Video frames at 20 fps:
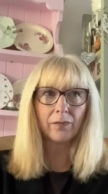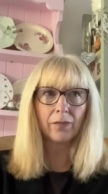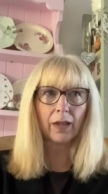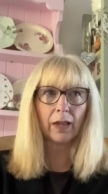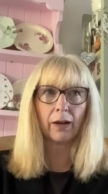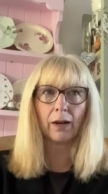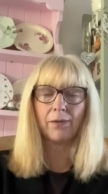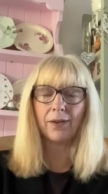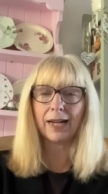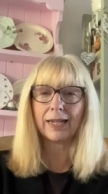
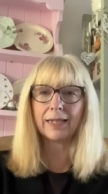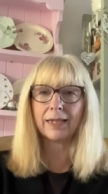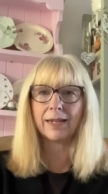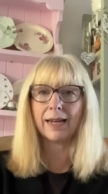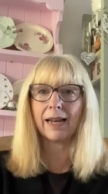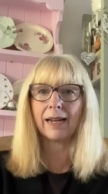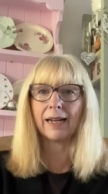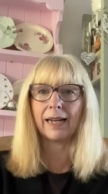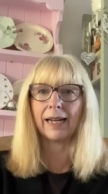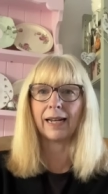And I've
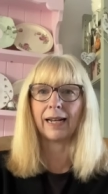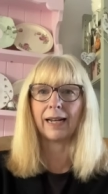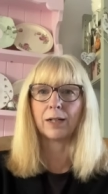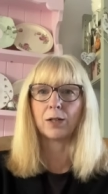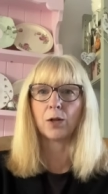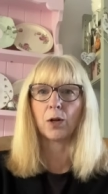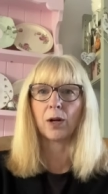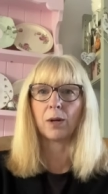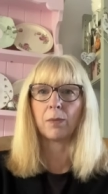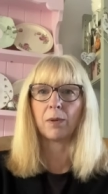accidentally
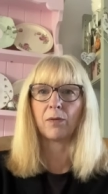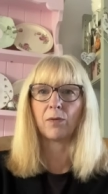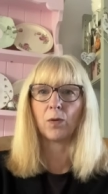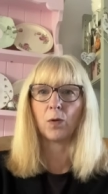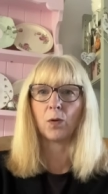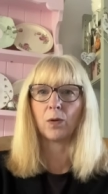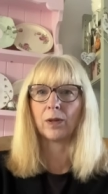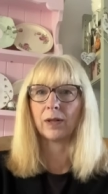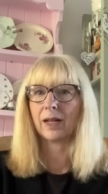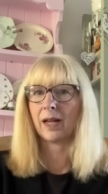clicked on it
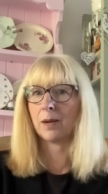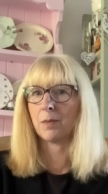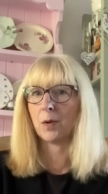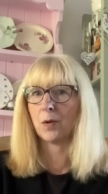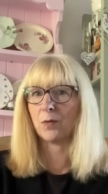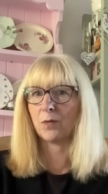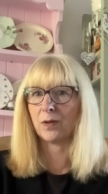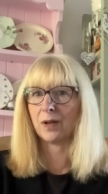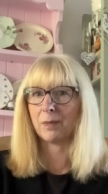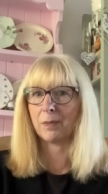before and come
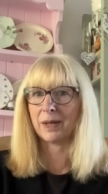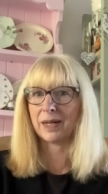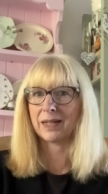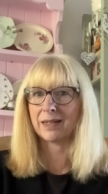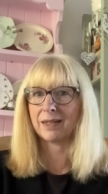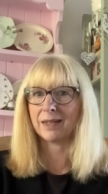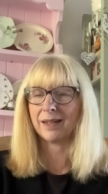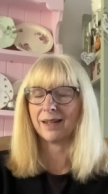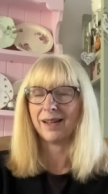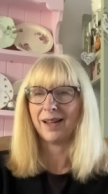off it
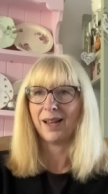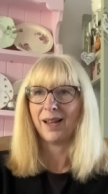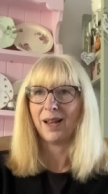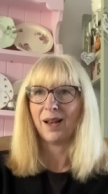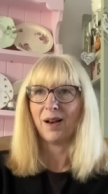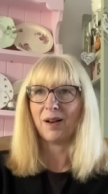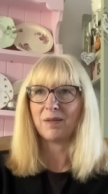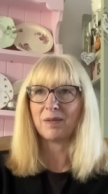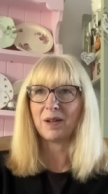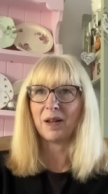because
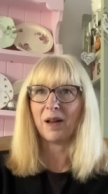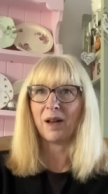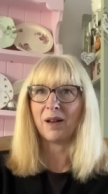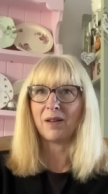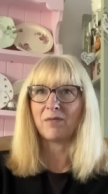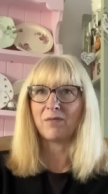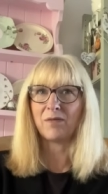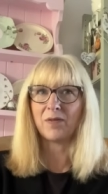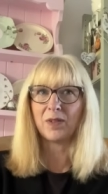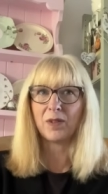
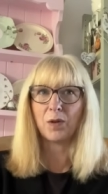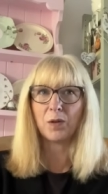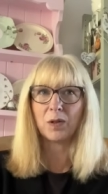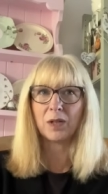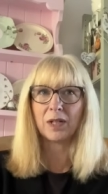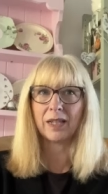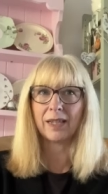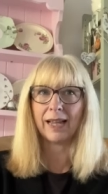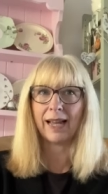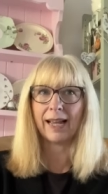I
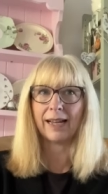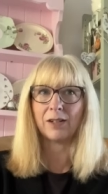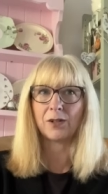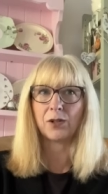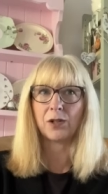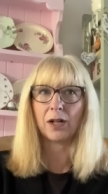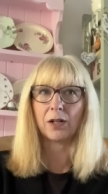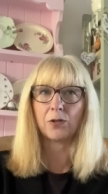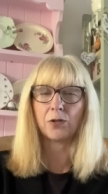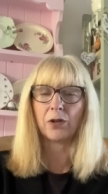looked at their
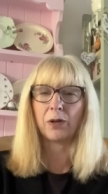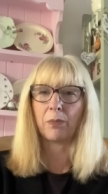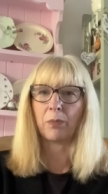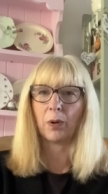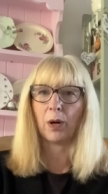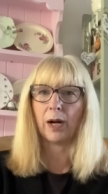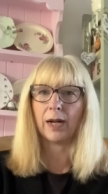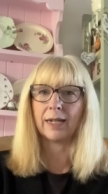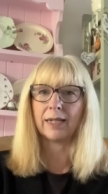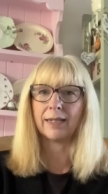introductory
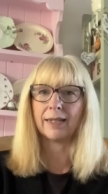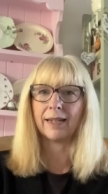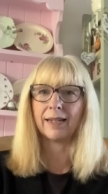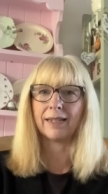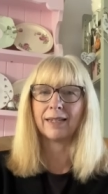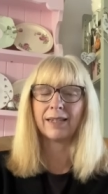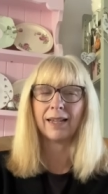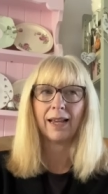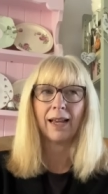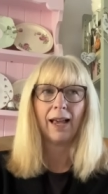
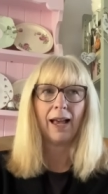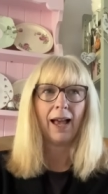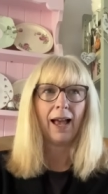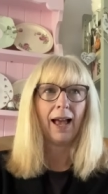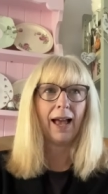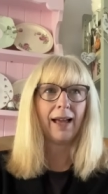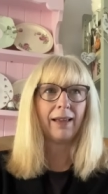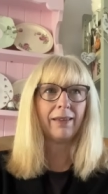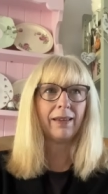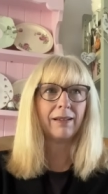prices,
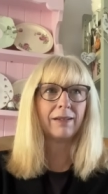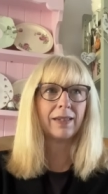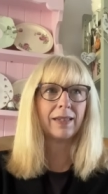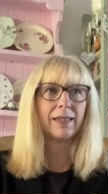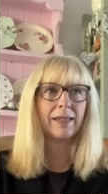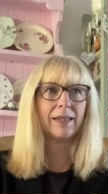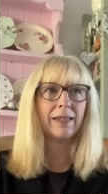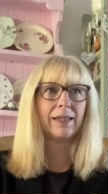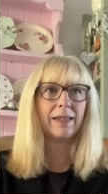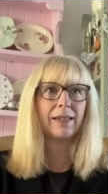and
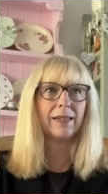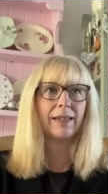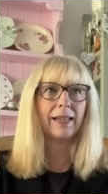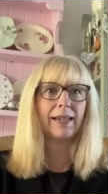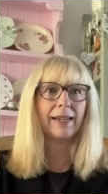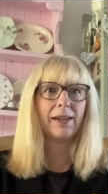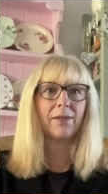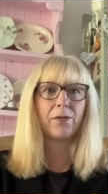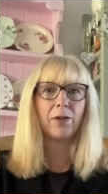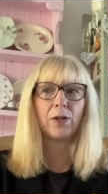they
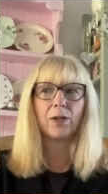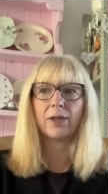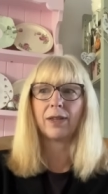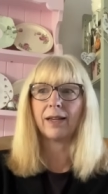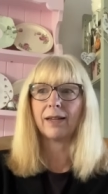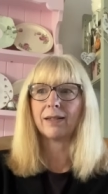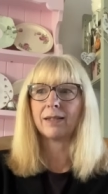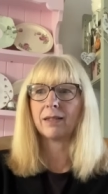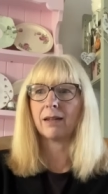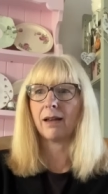give you
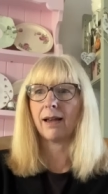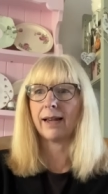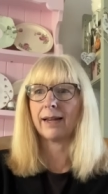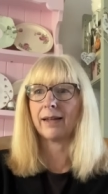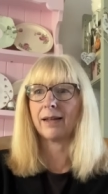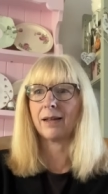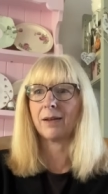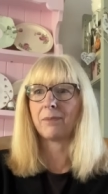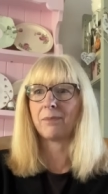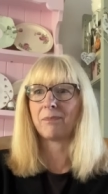things like,
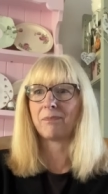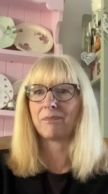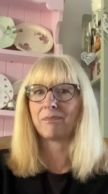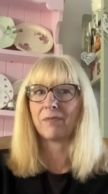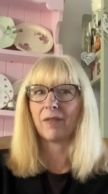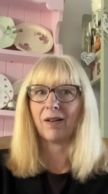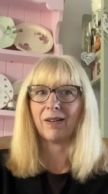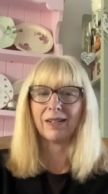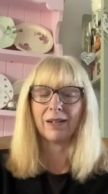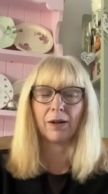I don't
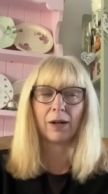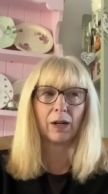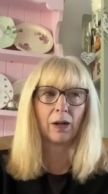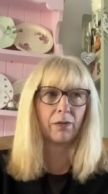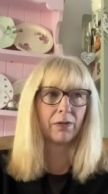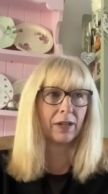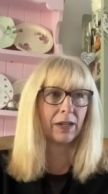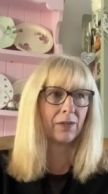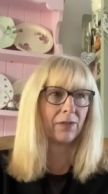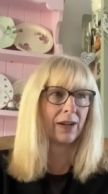know, I
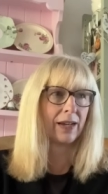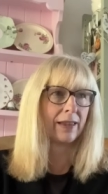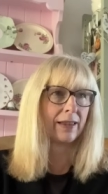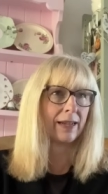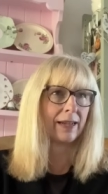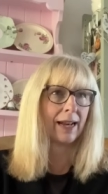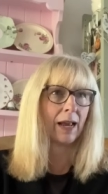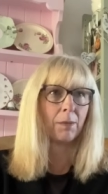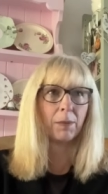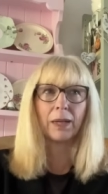can't think of
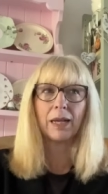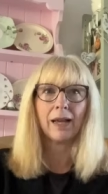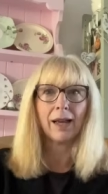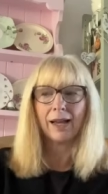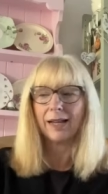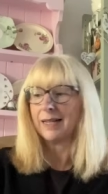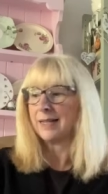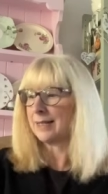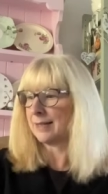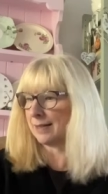anything now, but
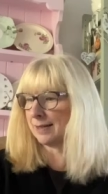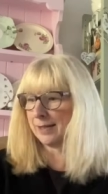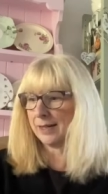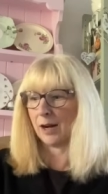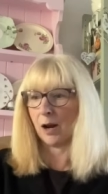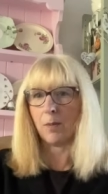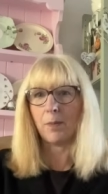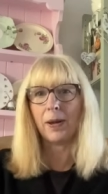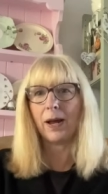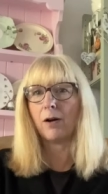you
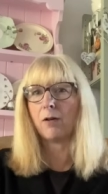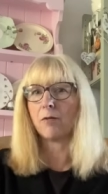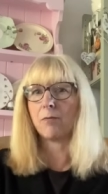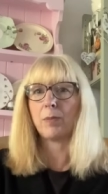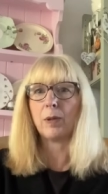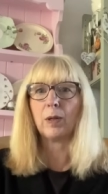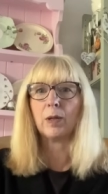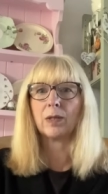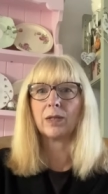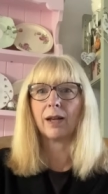know, a pair of
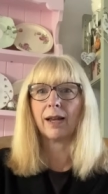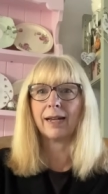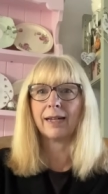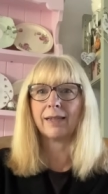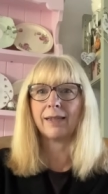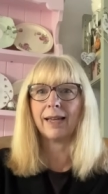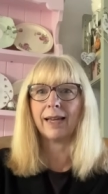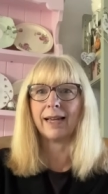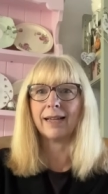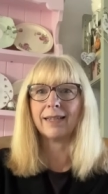boots like
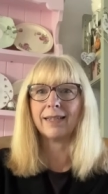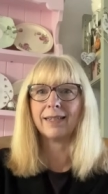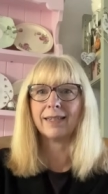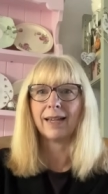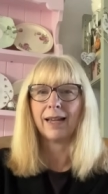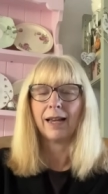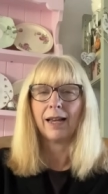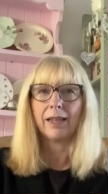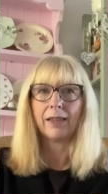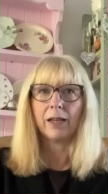this
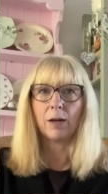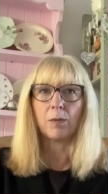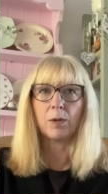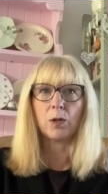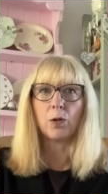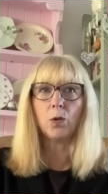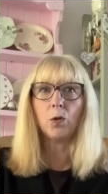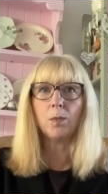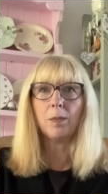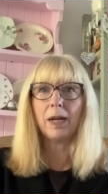that would
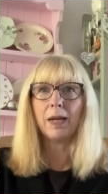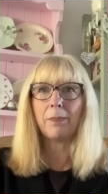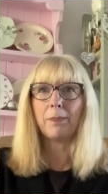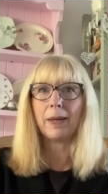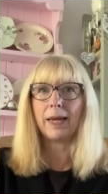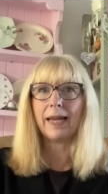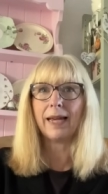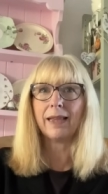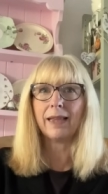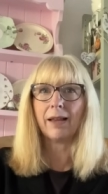normally
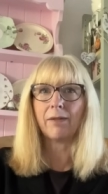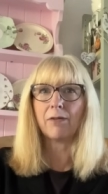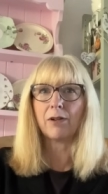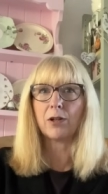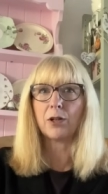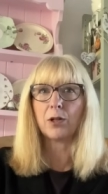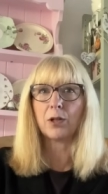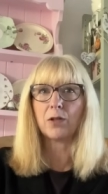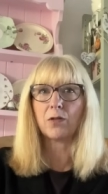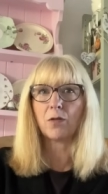be, they're
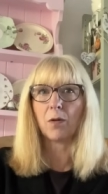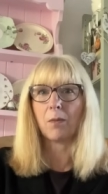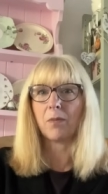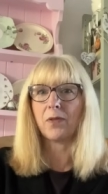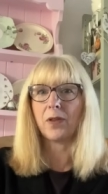reduced from